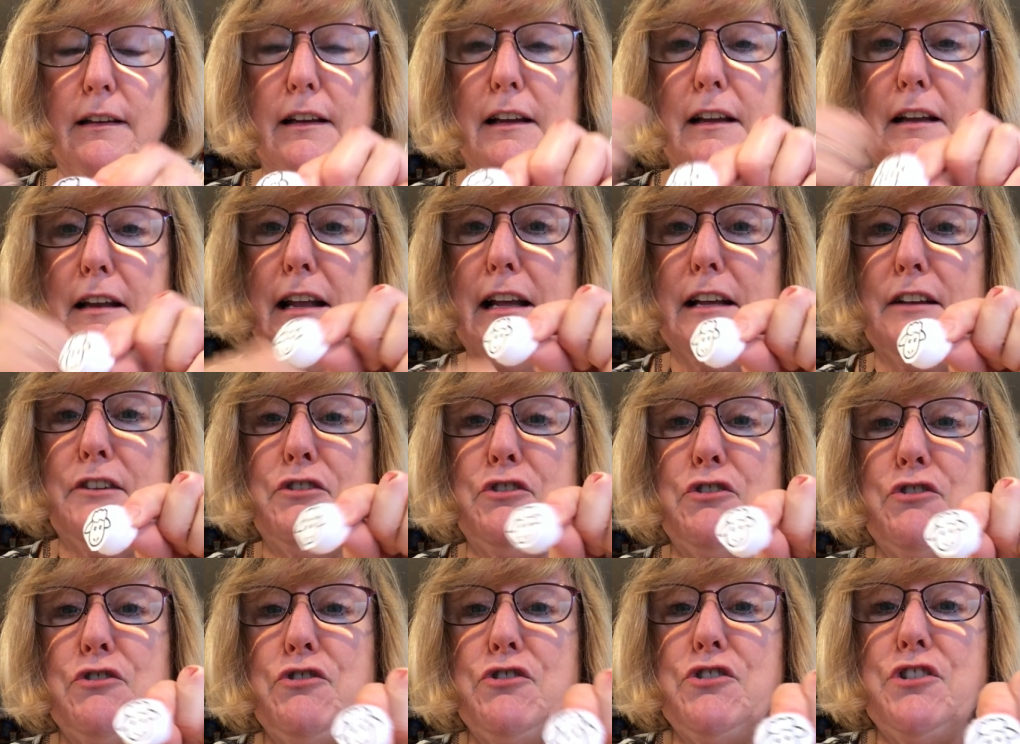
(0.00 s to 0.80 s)
And
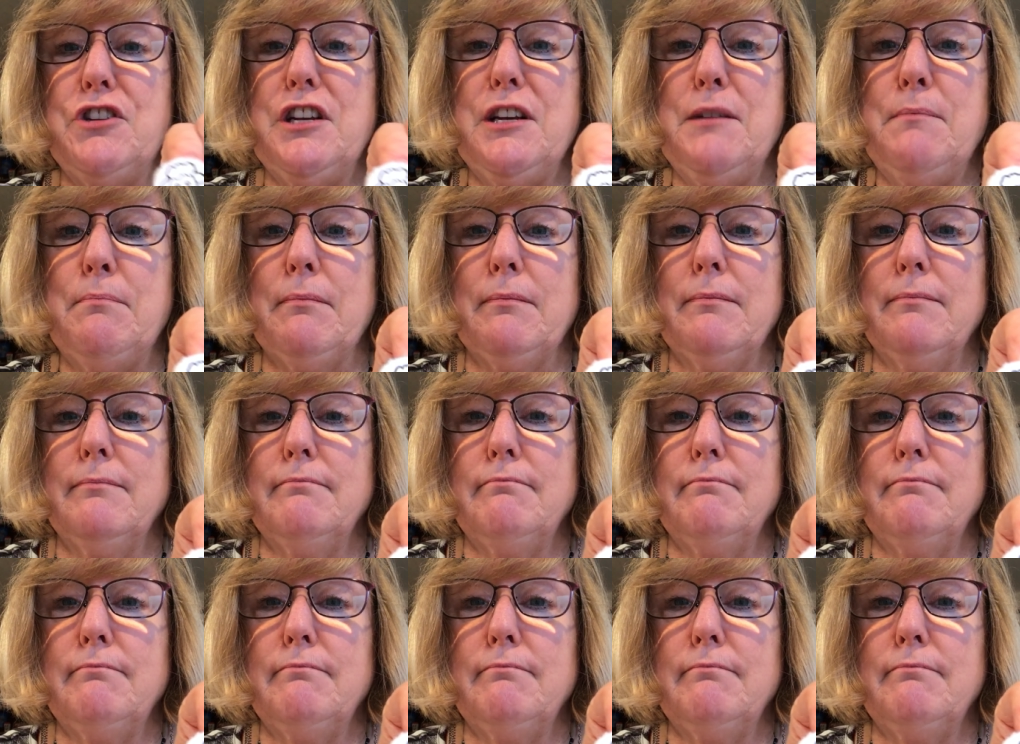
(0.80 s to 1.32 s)
that's your sheep.